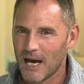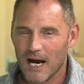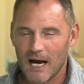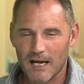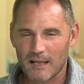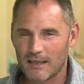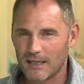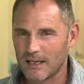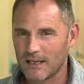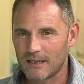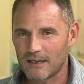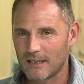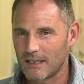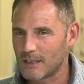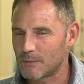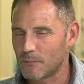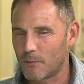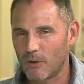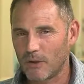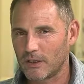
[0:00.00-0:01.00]
I think at
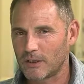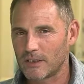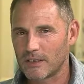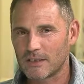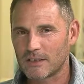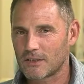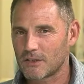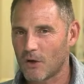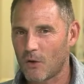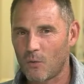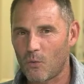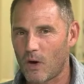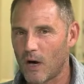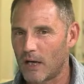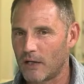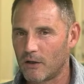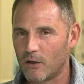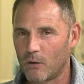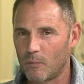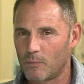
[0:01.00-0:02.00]
this point, it's so
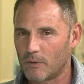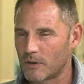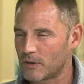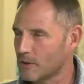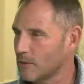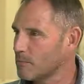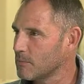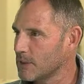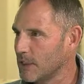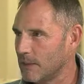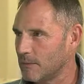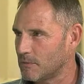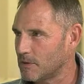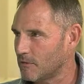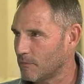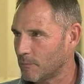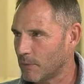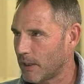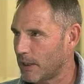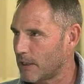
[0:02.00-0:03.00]
wide open. Some teams
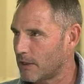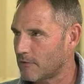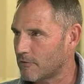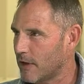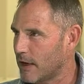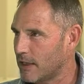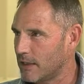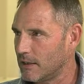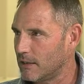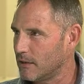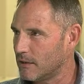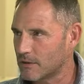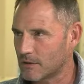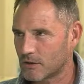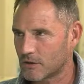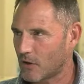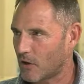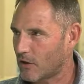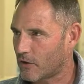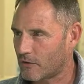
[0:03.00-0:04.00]
have played great
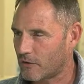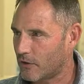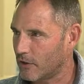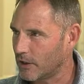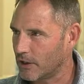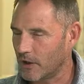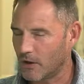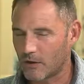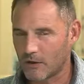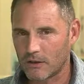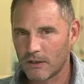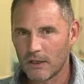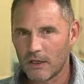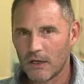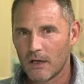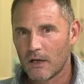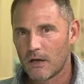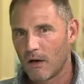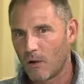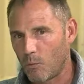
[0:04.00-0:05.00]
soccer early on
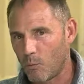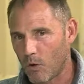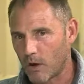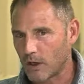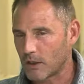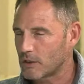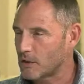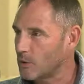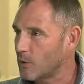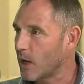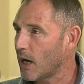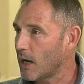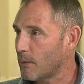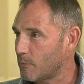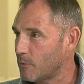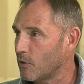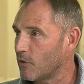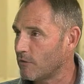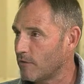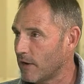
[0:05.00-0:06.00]
and one or two high
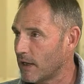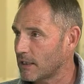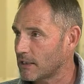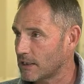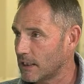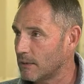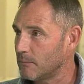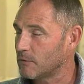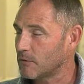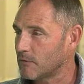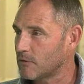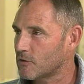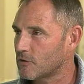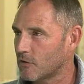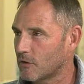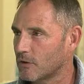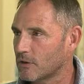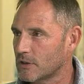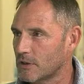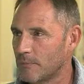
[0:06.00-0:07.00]
profile teams have
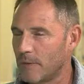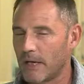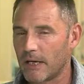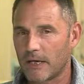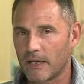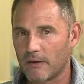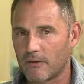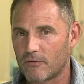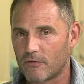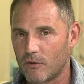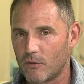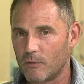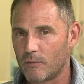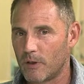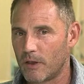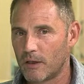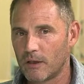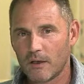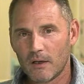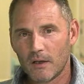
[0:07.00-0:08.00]
struggled to make it through.
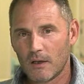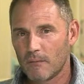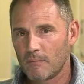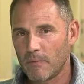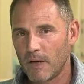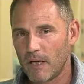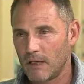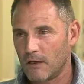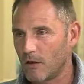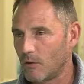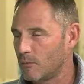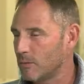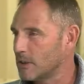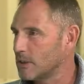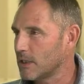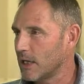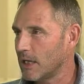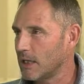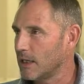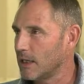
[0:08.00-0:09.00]
But make no
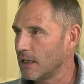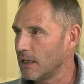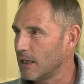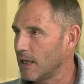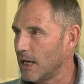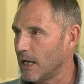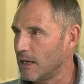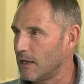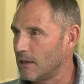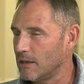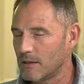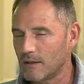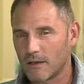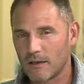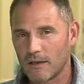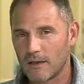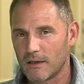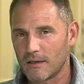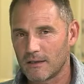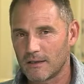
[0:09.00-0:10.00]
mistake, in the end,
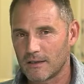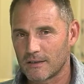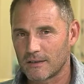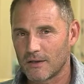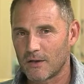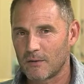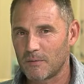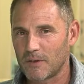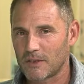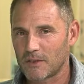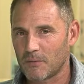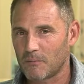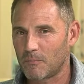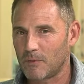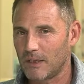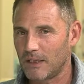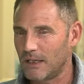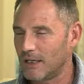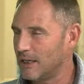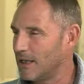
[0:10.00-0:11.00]
uh, there's going to be
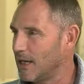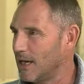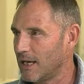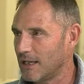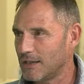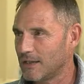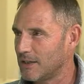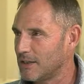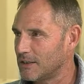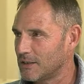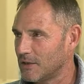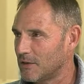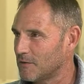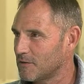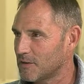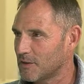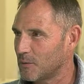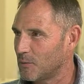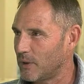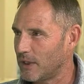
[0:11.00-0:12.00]
somebody in there that deserves
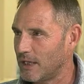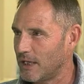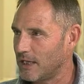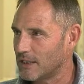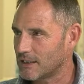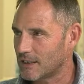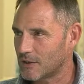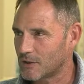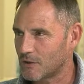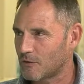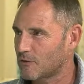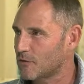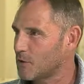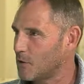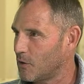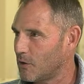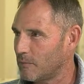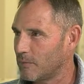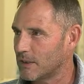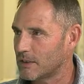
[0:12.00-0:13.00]
to win it. It's a tough
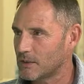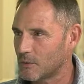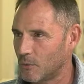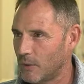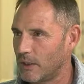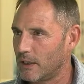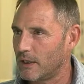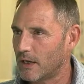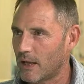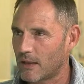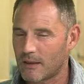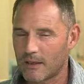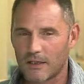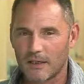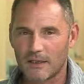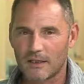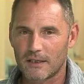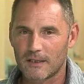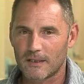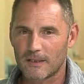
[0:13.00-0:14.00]
tournament to win, and I think.